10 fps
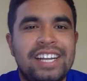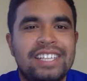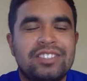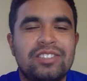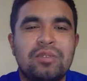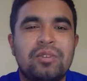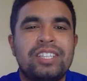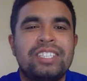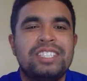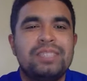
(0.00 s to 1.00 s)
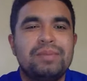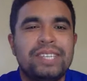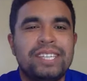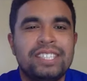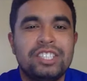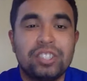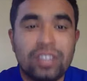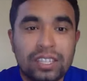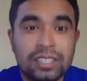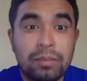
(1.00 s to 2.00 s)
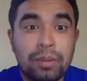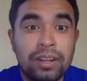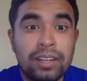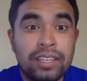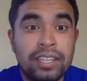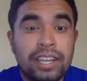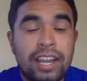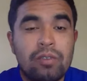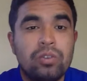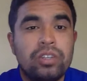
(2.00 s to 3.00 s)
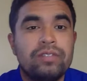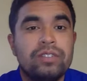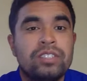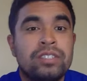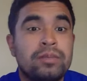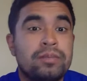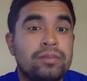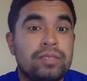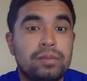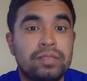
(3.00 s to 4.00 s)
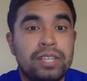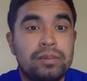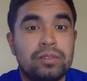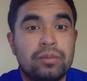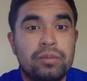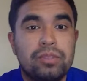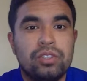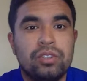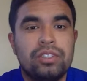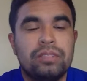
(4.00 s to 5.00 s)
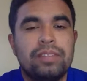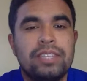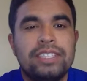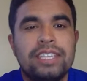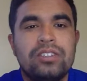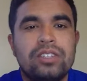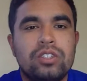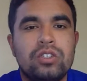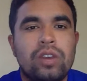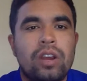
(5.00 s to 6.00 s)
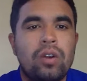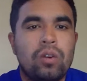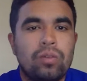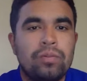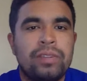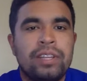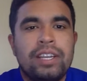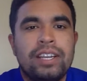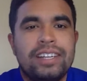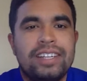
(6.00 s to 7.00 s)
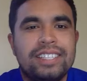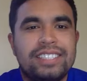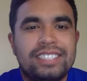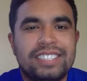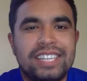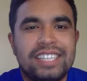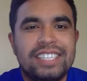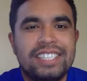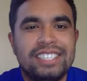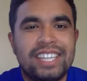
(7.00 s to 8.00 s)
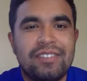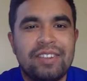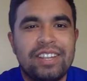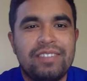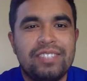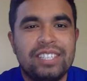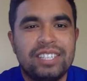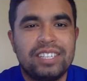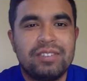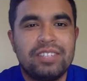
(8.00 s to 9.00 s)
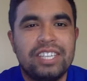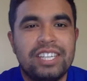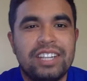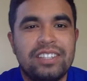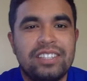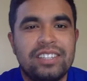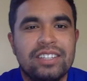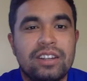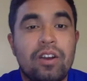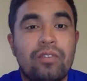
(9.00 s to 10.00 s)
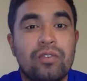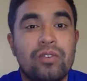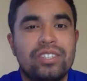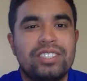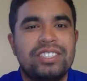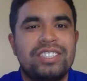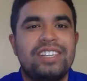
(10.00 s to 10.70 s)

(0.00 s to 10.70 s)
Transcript: So you won't get to see me hit any shots, but I will give you some tips, or maybe show you some things that you can do at home to stay ready to when you get out there on the golf course.